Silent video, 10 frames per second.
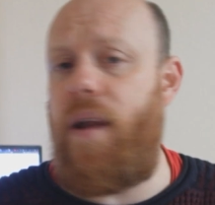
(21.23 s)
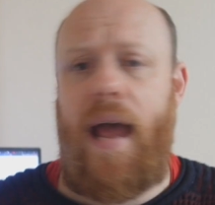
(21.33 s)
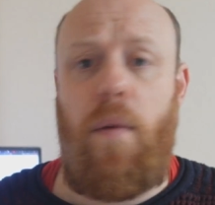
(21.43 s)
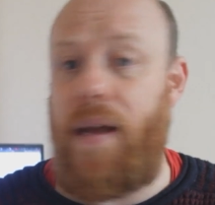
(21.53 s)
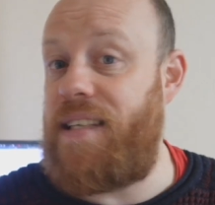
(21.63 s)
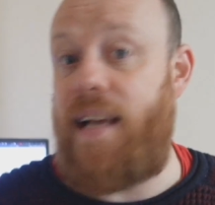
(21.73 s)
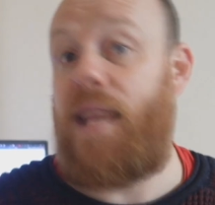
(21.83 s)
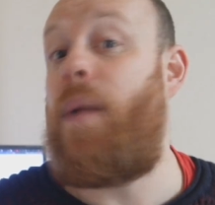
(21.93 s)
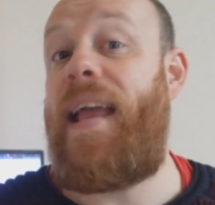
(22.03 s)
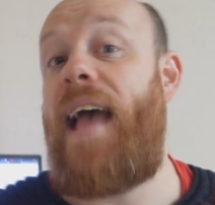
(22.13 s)
how
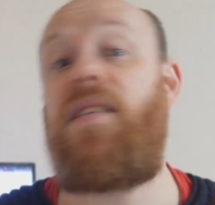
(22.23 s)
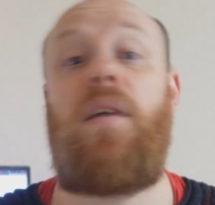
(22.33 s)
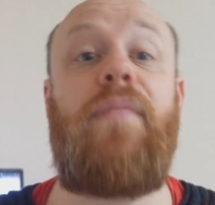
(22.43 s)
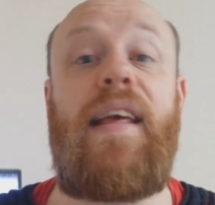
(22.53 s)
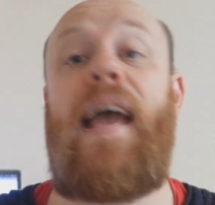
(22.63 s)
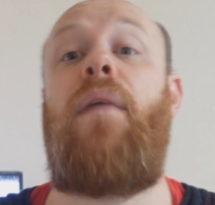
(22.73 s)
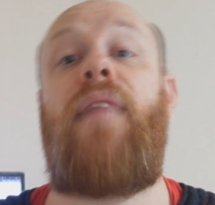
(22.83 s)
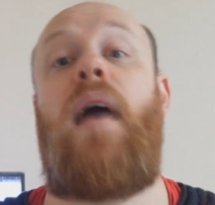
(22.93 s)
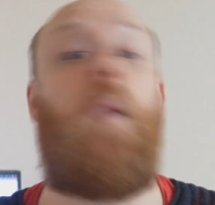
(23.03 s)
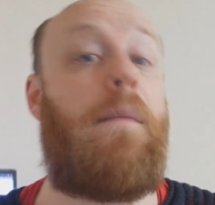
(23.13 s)
exactly we get something out
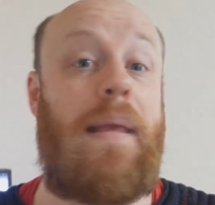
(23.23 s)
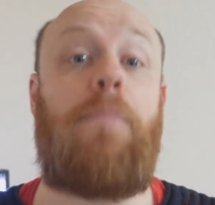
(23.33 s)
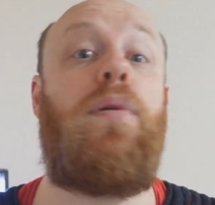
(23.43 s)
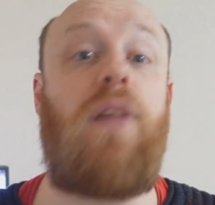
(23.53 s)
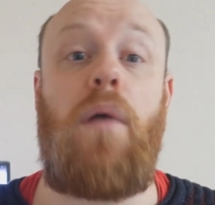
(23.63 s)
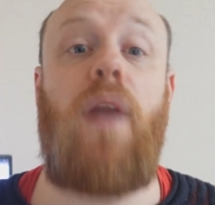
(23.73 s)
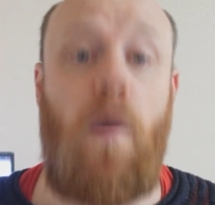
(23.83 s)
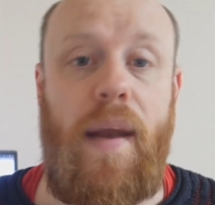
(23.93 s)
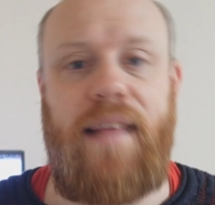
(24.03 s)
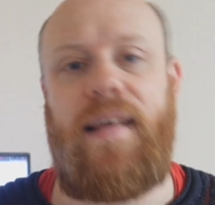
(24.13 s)
there when people don't
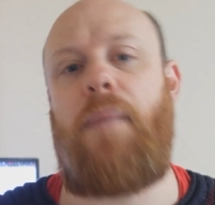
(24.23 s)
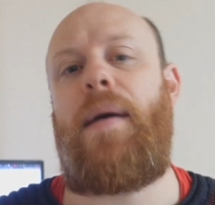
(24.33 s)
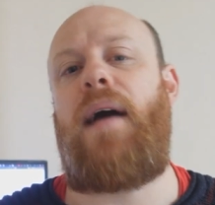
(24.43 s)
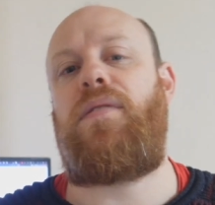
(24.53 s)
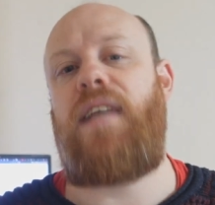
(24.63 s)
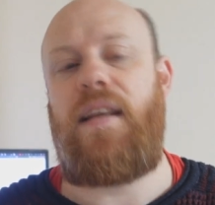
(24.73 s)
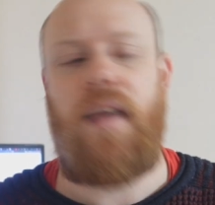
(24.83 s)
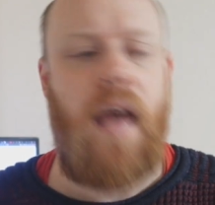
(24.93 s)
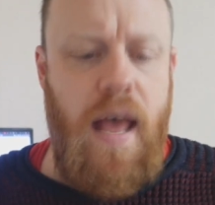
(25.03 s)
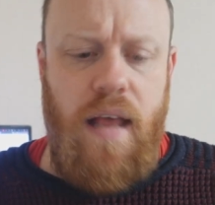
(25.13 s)
know anything about it.
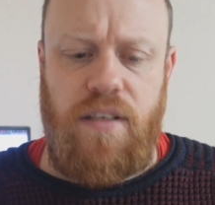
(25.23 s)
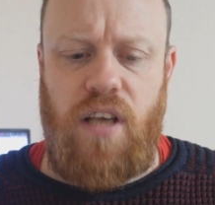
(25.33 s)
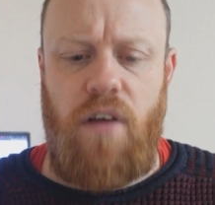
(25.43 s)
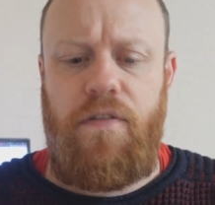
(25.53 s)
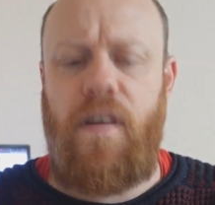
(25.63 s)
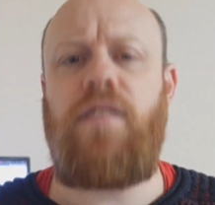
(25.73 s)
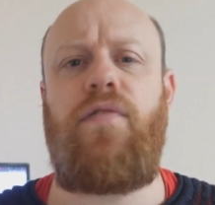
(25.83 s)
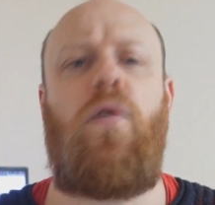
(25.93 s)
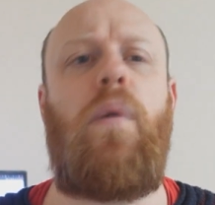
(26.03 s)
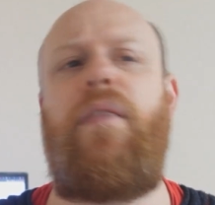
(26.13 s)
So first
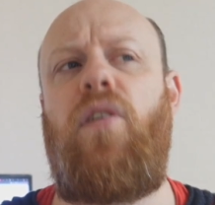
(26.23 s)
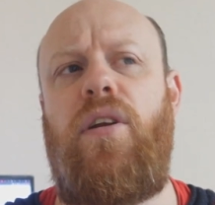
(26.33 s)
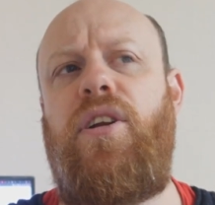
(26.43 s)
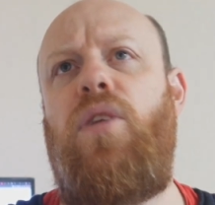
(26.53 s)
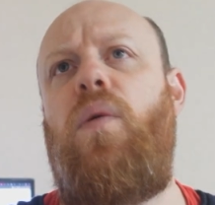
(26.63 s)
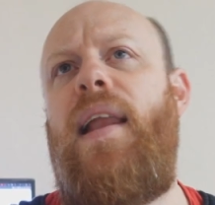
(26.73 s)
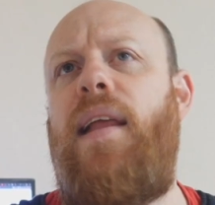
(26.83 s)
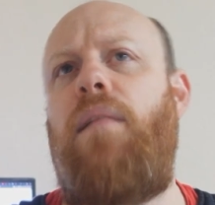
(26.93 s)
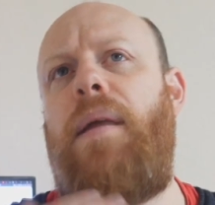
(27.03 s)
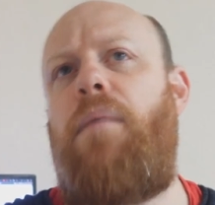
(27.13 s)
of all, we've got to do a
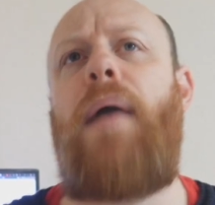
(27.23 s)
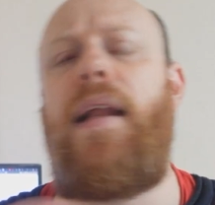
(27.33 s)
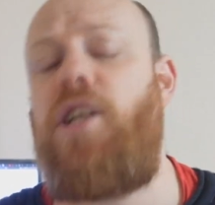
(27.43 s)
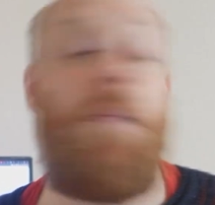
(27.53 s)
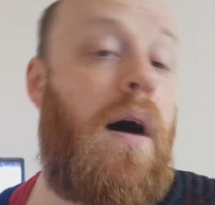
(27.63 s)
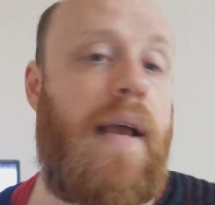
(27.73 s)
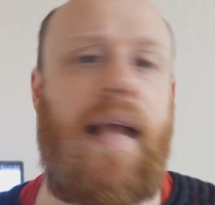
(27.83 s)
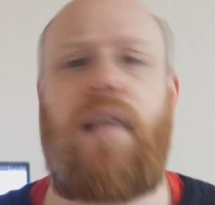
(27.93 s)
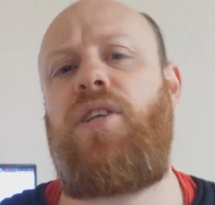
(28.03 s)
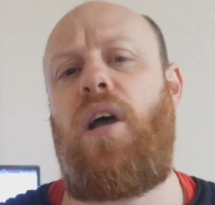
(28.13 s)
little bit of
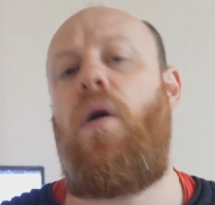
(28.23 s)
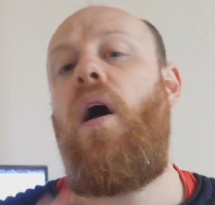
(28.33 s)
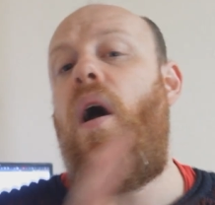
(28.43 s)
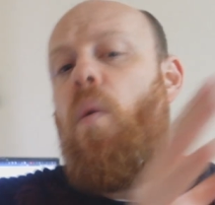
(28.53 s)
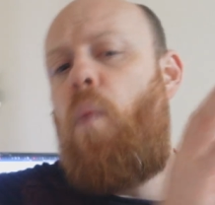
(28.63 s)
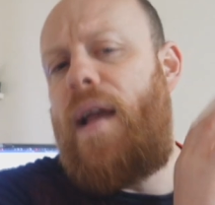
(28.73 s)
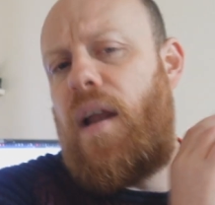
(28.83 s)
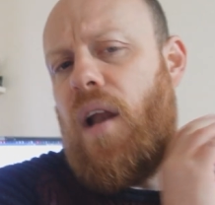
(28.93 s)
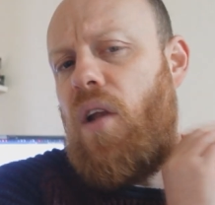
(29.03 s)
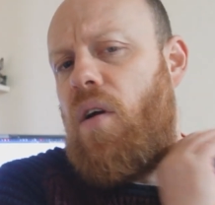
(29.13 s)
benchmarking. So we're
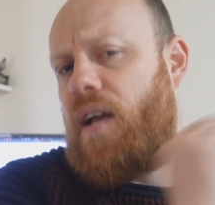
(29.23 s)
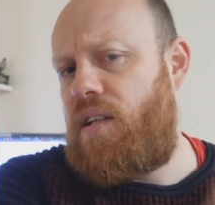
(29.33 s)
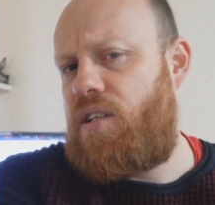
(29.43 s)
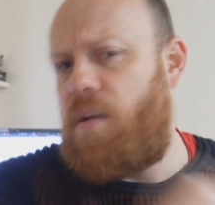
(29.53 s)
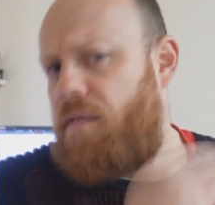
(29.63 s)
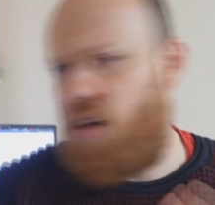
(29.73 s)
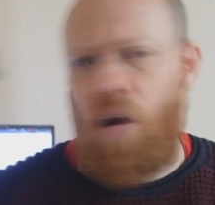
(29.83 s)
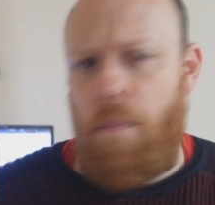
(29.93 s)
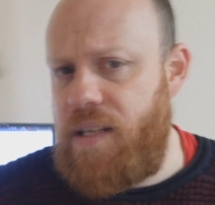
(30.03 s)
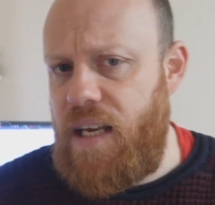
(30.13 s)
going to look at some of the
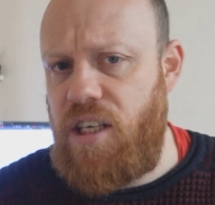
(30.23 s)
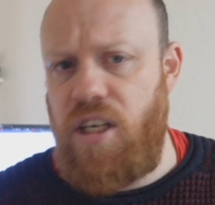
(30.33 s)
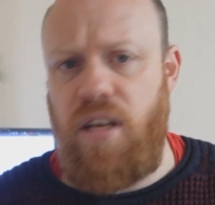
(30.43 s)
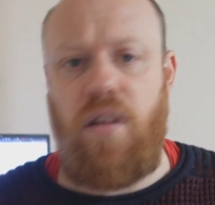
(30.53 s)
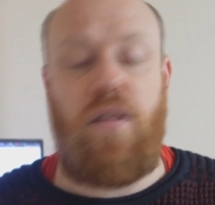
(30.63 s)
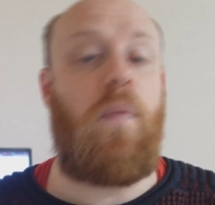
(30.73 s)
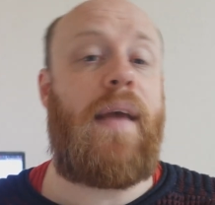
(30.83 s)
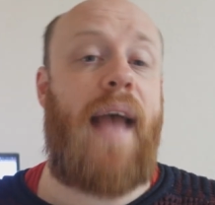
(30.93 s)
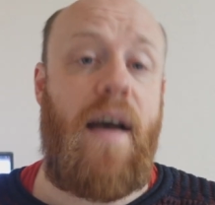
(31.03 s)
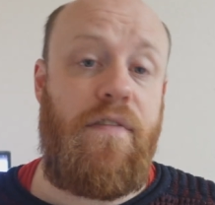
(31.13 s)
competition that
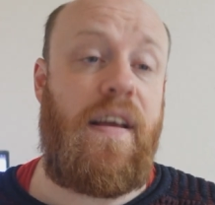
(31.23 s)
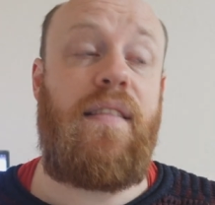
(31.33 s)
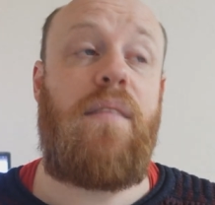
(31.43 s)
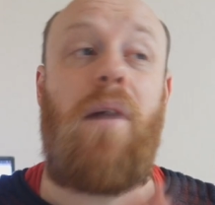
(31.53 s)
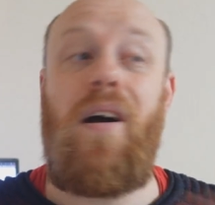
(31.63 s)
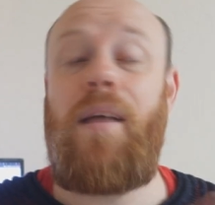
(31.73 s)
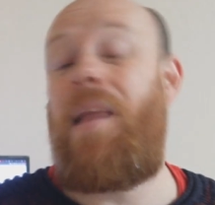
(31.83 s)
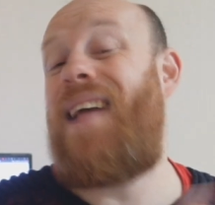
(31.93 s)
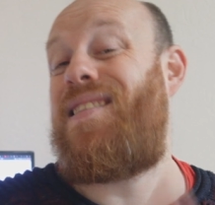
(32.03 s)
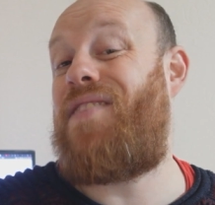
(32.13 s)
we have in the
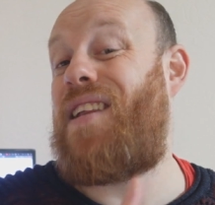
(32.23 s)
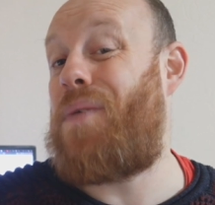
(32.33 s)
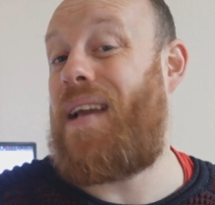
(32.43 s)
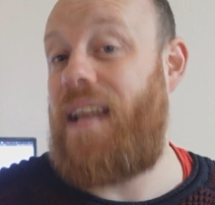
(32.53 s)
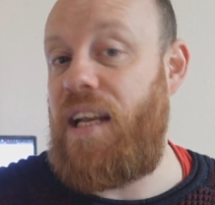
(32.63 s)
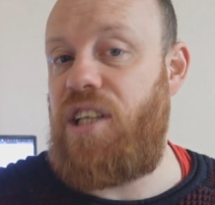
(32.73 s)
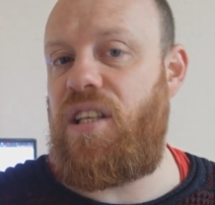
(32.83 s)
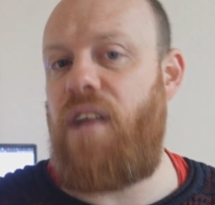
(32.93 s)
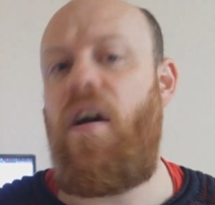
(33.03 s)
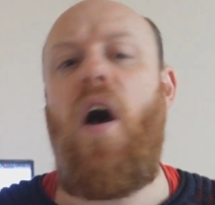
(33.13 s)
marketplace if you're doing a niche
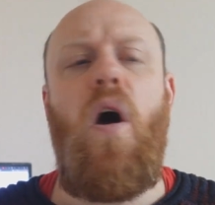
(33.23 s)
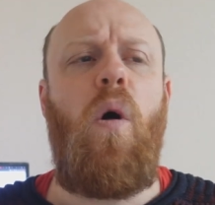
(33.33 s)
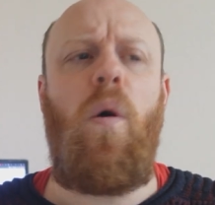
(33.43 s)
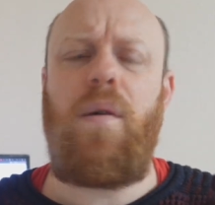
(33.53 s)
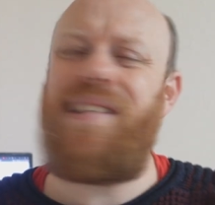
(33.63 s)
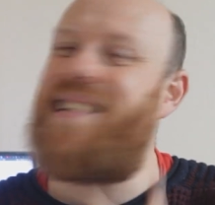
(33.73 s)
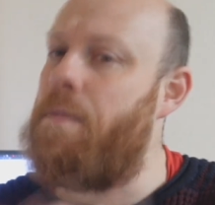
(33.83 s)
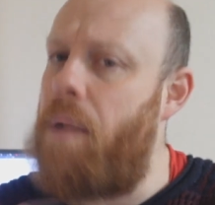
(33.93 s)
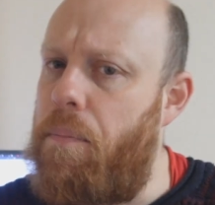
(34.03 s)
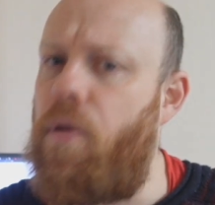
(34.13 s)
stuff, or
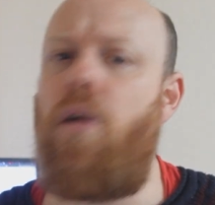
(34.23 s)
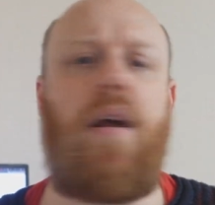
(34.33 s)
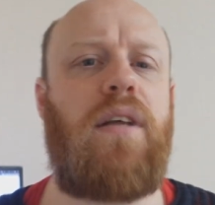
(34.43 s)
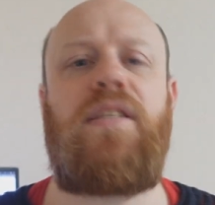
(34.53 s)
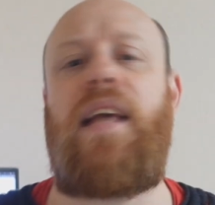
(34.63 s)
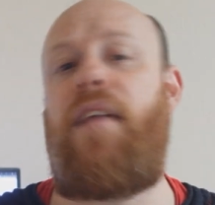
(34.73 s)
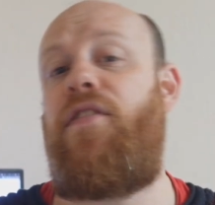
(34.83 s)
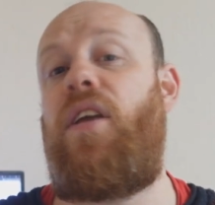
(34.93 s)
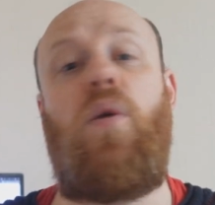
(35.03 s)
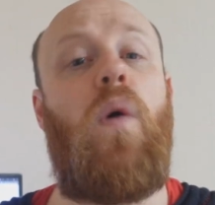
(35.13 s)
similar products
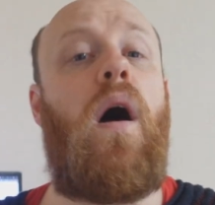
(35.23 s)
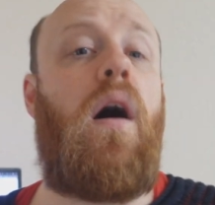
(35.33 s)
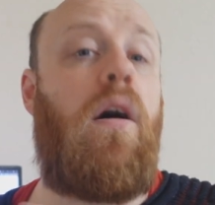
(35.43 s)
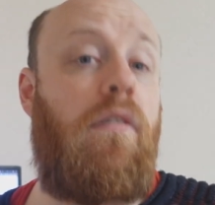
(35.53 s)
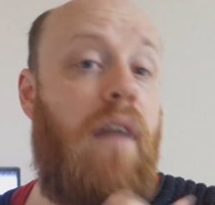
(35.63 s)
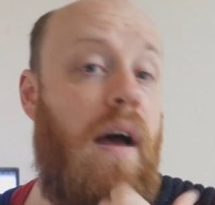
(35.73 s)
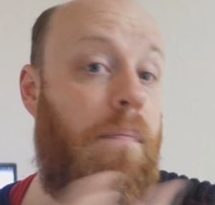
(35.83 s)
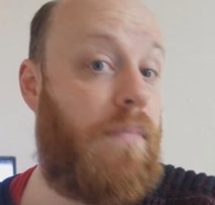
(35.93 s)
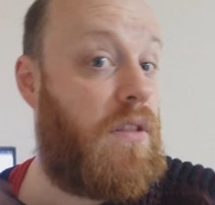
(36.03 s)
if you are